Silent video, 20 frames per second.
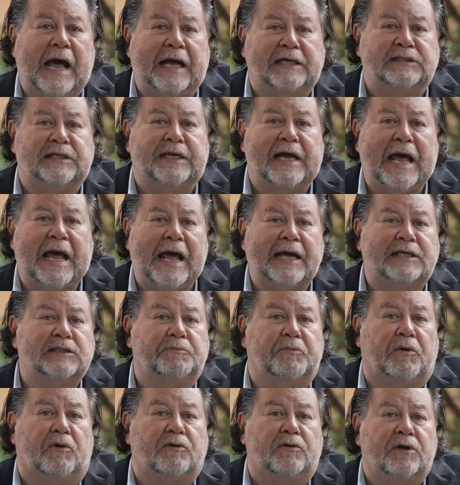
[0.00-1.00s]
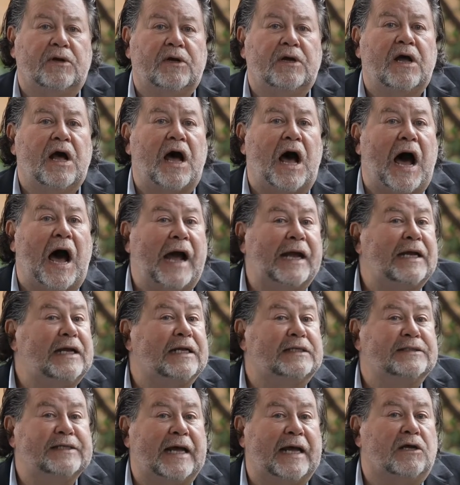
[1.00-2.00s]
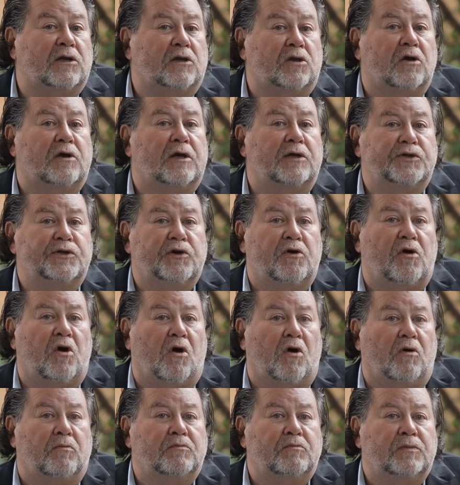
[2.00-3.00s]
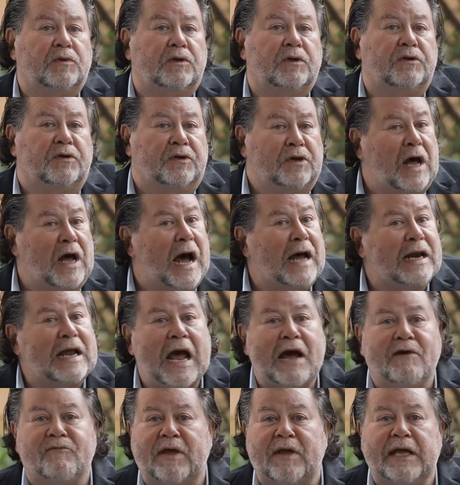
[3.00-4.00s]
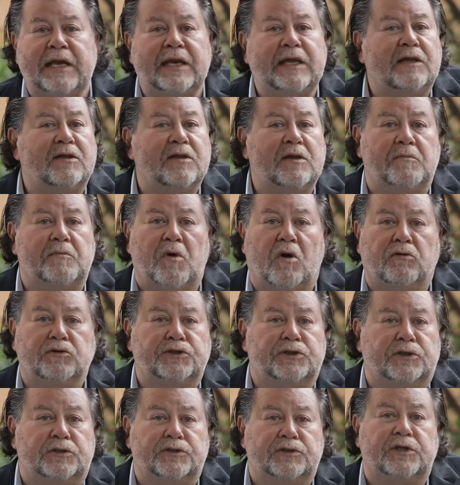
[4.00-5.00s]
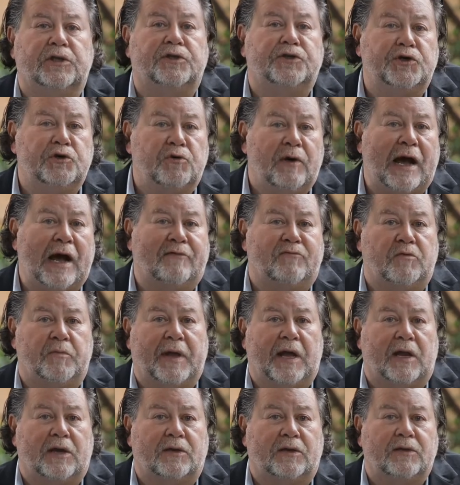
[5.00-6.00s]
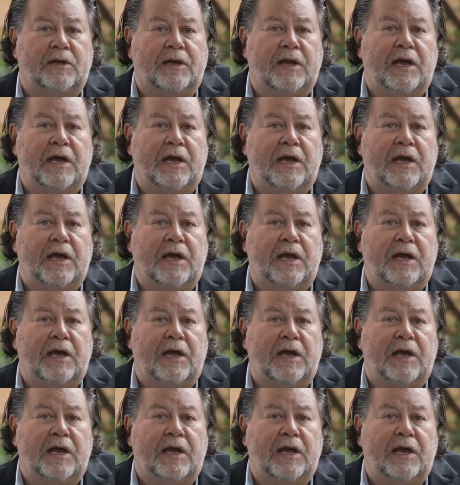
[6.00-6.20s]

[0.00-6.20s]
as an expert, I can take a look at your home, not have any of the emotions that you have about it,